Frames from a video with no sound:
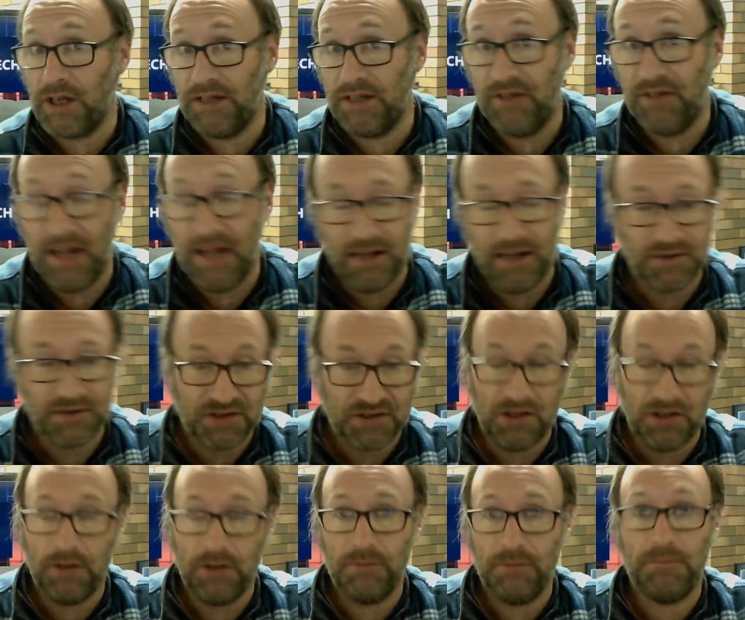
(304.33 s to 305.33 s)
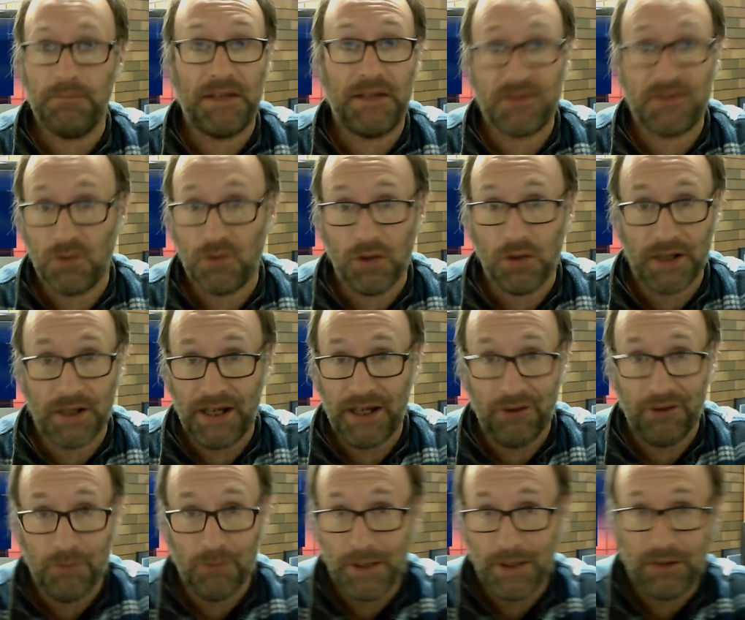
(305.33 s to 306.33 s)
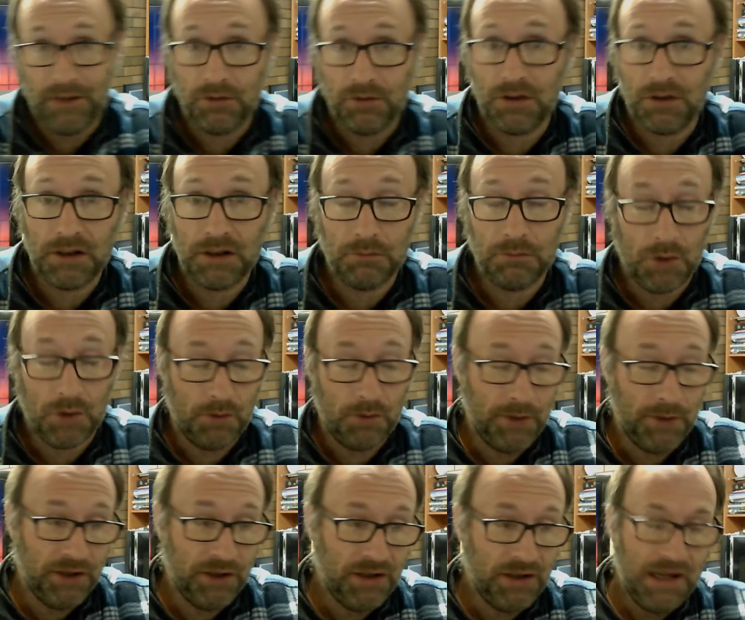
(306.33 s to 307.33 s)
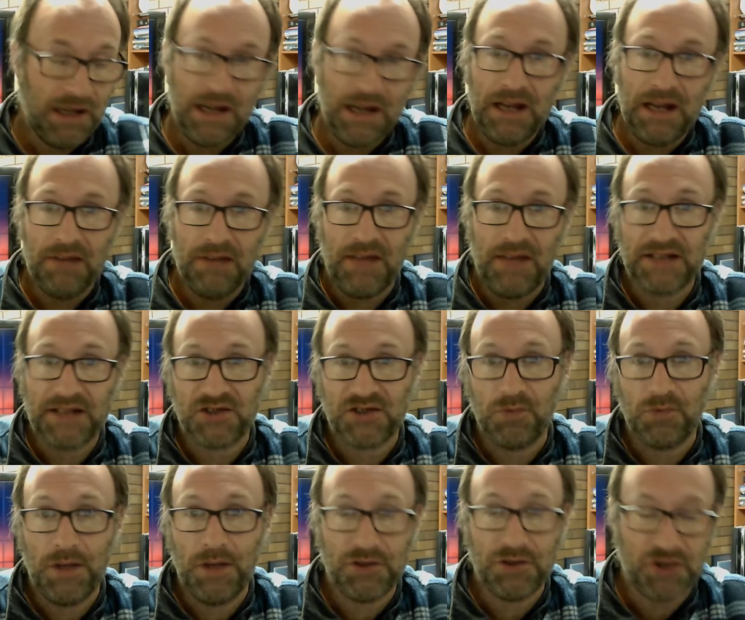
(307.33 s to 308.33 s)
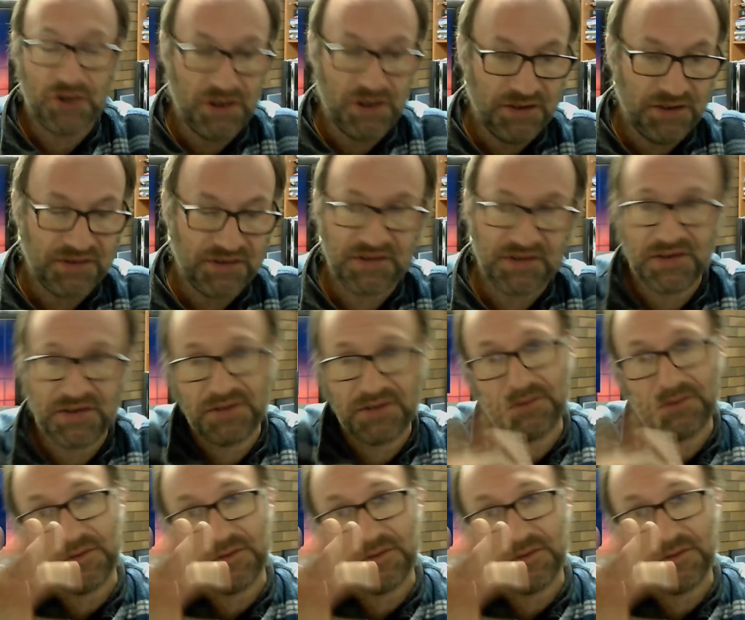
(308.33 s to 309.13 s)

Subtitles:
now, so that's all I care about. I mean, that switch is,